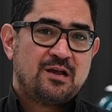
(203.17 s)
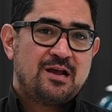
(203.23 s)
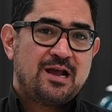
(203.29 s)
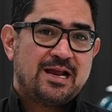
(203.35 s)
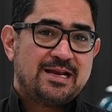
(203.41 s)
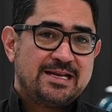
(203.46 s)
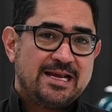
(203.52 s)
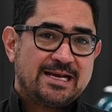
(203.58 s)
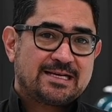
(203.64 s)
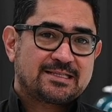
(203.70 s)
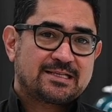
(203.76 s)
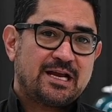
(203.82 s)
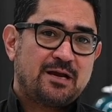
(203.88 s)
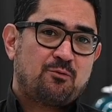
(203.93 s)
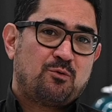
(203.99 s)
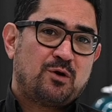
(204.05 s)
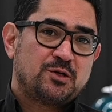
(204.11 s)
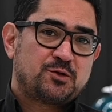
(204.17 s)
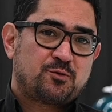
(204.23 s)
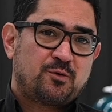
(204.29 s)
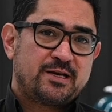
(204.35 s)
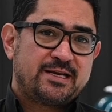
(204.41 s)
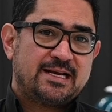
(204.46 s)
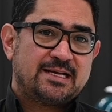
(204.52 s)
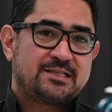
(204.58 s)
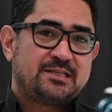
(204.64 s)
and the
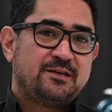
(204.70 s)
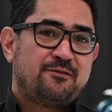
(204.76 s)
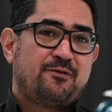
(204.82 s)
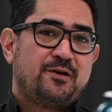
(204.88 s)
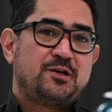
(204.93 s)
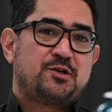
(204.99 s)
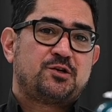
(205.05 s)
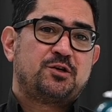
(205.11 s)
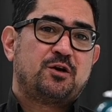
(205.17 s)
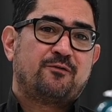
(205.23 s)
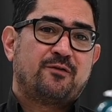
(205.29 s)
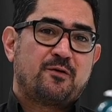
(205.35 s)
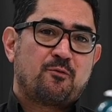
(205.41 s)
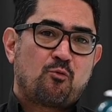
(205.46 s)
XK120 SE finishing off at